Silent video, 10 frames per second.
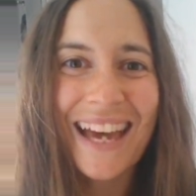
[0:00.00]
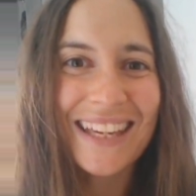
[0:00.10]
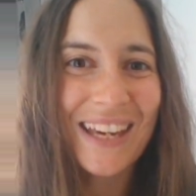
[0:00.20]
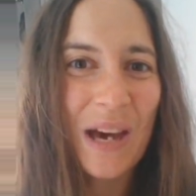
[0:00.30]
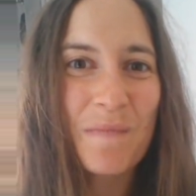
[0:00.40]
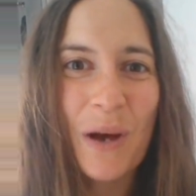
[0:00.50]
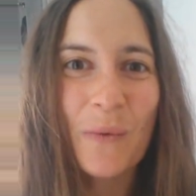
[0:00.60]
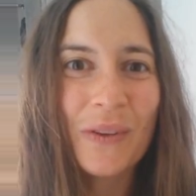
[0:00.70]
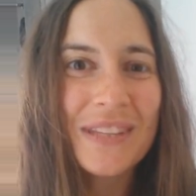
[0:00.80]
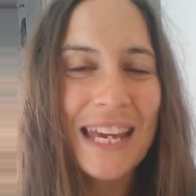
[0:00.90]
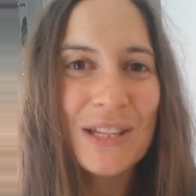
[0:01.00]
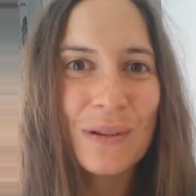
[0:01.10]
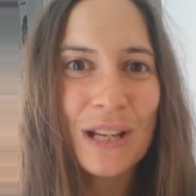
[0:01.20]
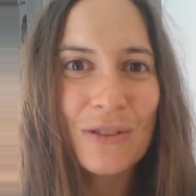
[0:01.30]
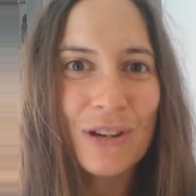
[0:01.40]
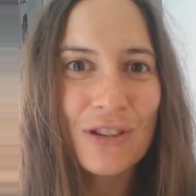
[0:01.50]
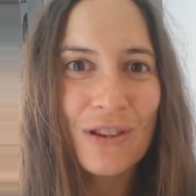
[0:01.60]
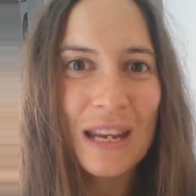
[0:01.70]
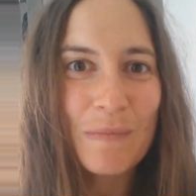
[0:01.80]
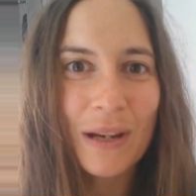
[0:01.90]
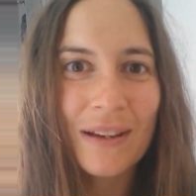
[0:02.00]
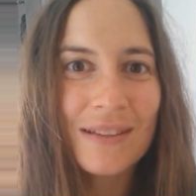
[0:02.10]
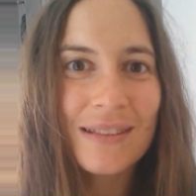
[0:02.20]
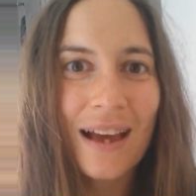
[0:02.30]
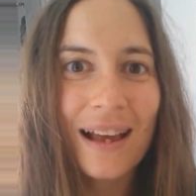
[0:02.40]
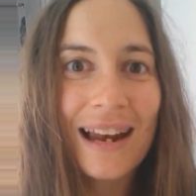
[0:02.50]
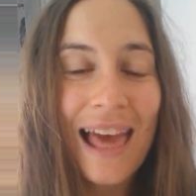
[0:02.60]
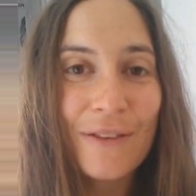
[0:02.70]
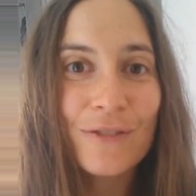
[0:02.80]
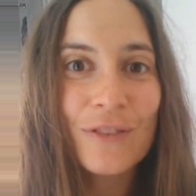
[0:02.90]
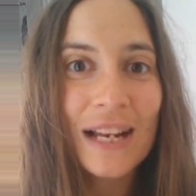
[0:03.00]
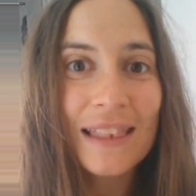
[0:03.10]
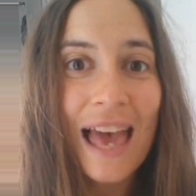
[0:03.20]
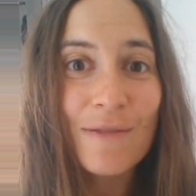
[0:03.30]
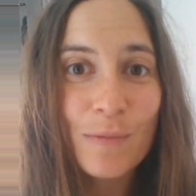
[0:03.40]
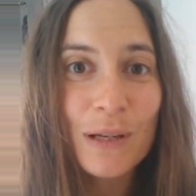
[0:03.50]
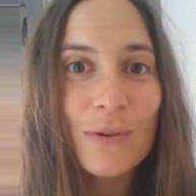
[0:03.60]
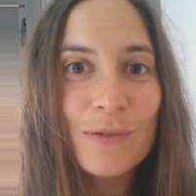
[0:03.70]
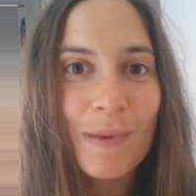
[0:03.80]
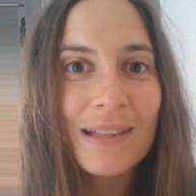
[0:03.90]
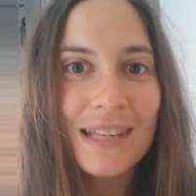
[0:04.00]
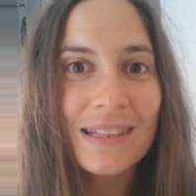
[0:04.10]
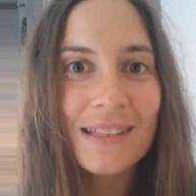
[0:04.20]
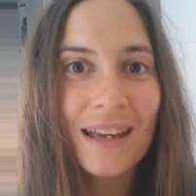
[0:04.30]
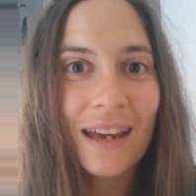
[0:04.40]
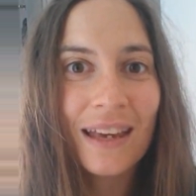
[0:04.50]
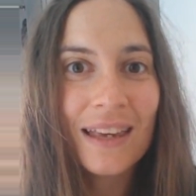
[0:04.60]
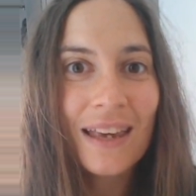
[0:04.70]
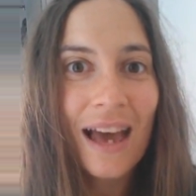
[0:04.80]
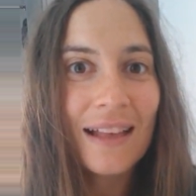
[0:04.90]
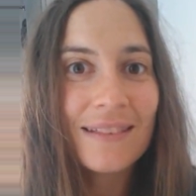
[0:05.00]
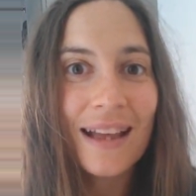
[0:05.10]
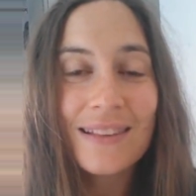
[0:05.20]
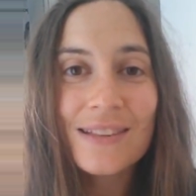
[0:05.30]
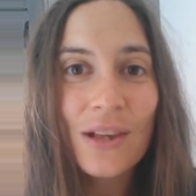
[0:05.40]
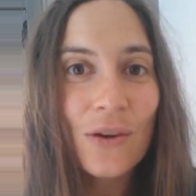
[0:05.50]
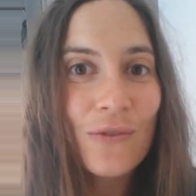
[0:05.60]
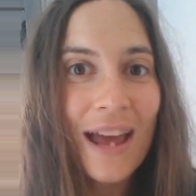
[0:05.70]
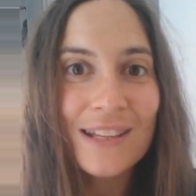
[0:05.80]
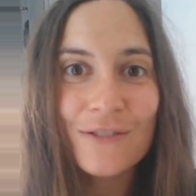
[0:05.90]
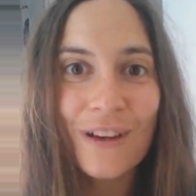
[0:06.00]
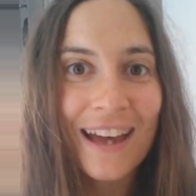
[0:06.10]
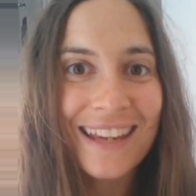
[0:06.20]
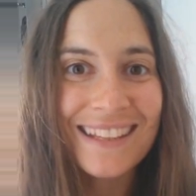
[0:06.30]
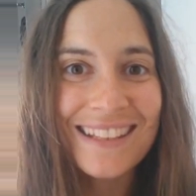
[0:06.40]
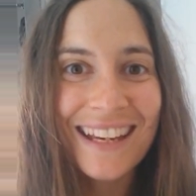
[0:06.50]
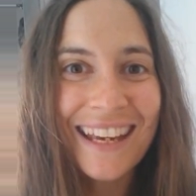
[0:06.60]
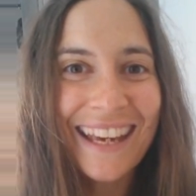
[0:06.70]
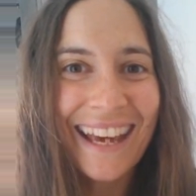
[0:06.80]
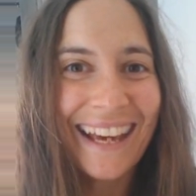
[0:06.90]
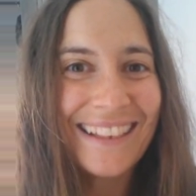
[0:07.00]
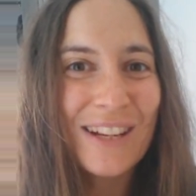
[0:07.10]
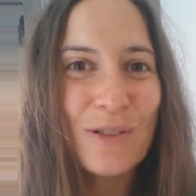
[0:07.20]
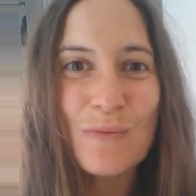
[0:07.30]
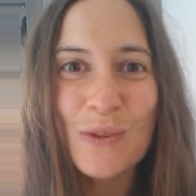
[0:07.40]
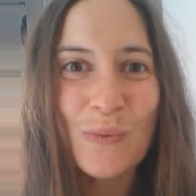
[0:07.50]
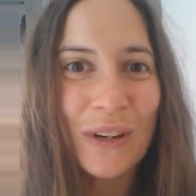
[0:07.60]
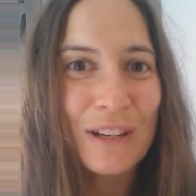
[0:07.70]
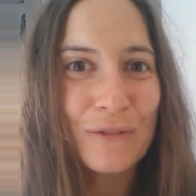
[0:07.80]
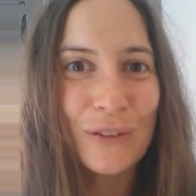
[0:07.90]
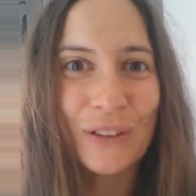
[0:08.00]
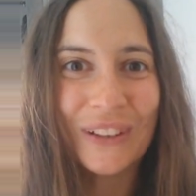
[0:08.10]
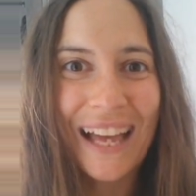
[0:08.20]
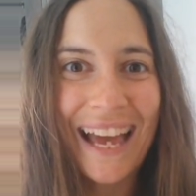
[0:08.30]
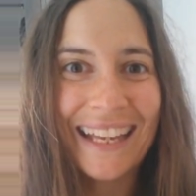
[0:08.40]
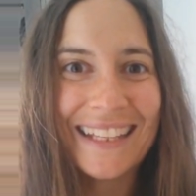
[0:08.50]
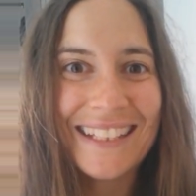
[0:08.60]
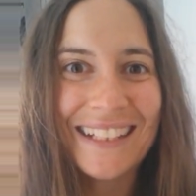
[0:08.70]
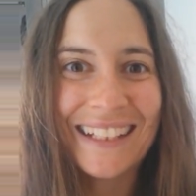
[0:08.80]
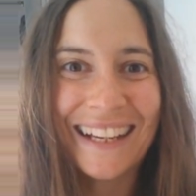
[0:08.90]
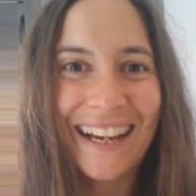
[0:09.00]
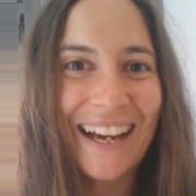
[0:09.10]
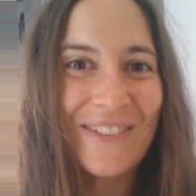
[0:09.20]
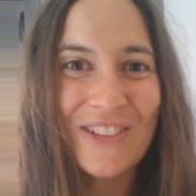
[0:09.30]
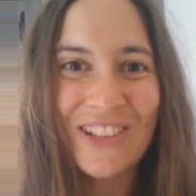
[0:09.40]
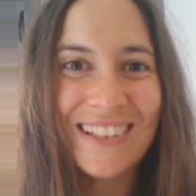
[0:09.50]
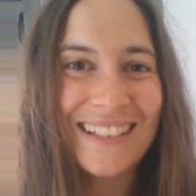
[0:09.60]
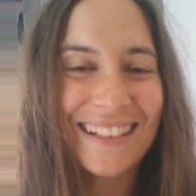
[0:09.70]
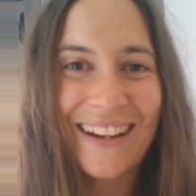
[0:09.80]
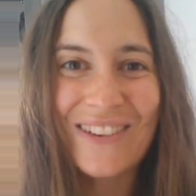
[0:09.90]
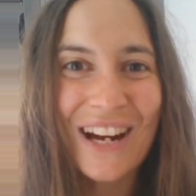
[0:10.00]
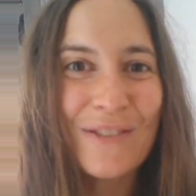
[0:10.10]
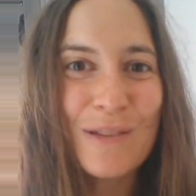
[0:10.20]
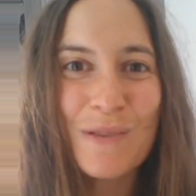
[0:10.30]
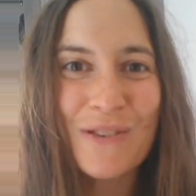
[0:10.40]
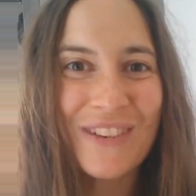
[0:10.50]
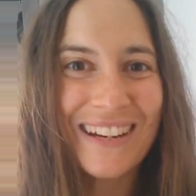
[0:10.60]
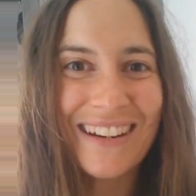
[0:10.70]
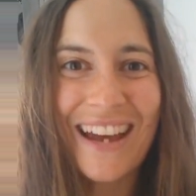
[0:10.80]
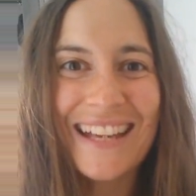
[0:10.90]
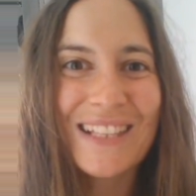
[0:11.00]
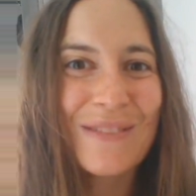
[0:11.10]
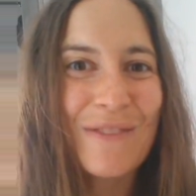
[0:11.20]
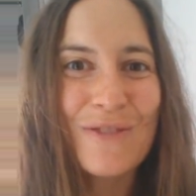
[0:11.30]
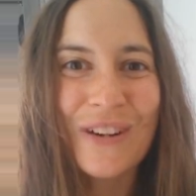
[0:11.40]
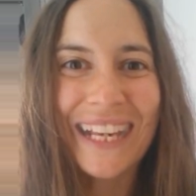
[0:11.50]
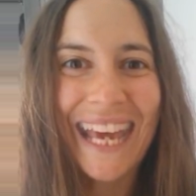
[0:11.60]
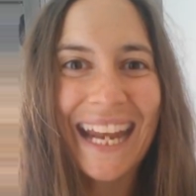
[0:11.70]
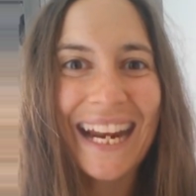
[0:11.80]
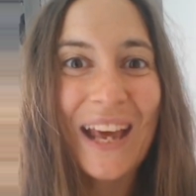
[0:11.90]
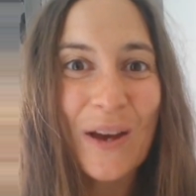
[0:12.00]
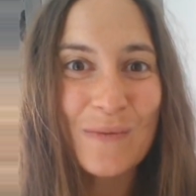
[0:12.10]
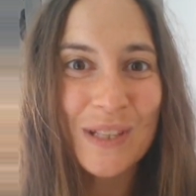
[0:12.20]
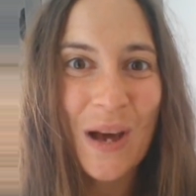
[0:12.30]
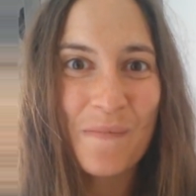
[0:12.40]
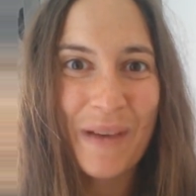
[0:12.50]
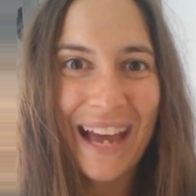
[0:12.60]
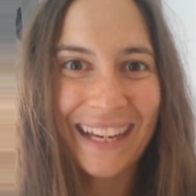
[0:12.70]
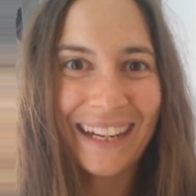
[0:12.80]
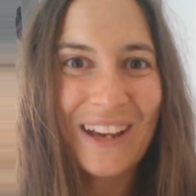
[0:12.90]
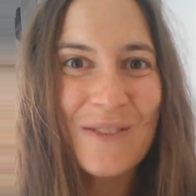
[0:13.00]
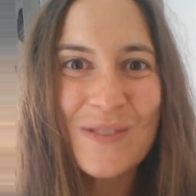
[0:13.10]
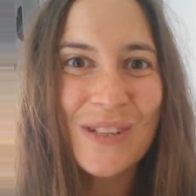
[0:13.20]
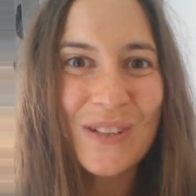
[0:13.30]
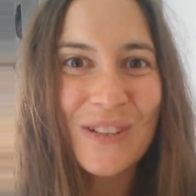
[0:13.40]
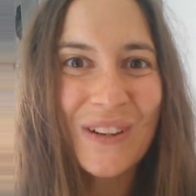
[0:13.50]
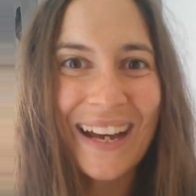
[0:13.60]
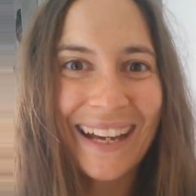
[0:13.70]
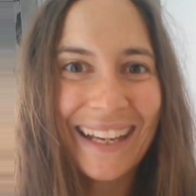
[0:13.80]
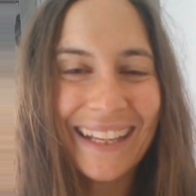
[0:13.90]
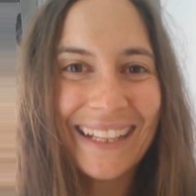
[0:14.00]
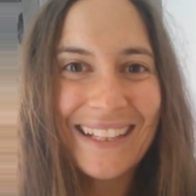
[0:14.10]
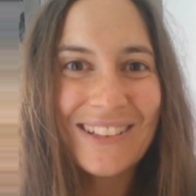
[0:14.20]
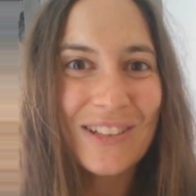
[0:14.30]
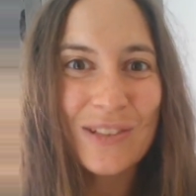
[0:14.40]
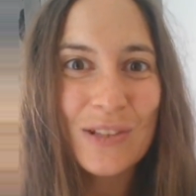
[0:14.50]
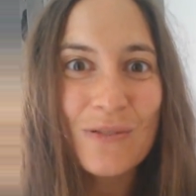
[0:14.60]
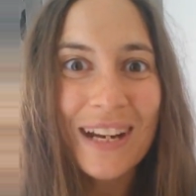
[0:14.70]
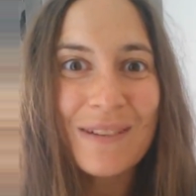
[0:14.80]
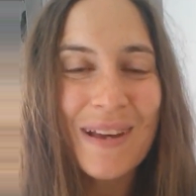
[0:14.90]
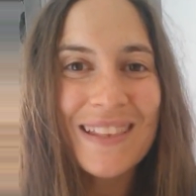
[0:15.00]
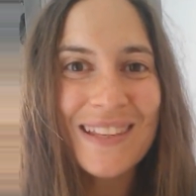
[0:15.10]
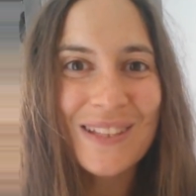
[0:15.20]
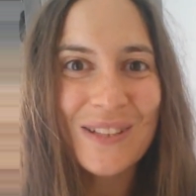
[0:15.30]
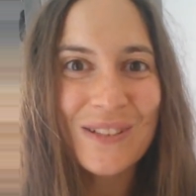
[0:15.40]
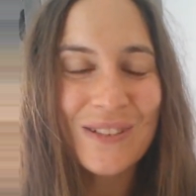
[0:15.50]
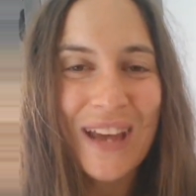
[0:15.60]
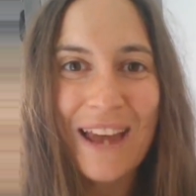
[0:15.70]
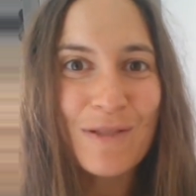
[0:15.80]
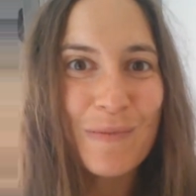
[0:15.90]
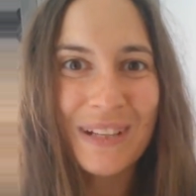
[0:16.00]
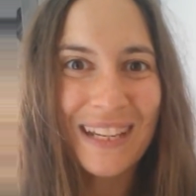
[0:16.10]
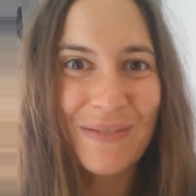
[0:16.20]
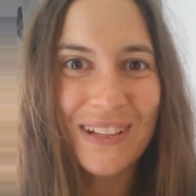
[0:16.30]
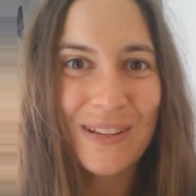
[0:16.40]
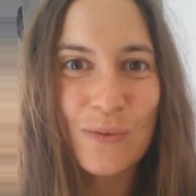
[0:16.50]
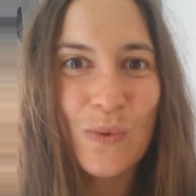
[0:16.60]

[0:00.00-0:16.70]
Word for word: that I could come back one day to another retreat because I left feeling that everybody was my sister and that's so rare to find. The group was wonderful and I would just I would love to be reunited with everyone again and I hope to come back and I hope to uh, just just to recommend this to everybody because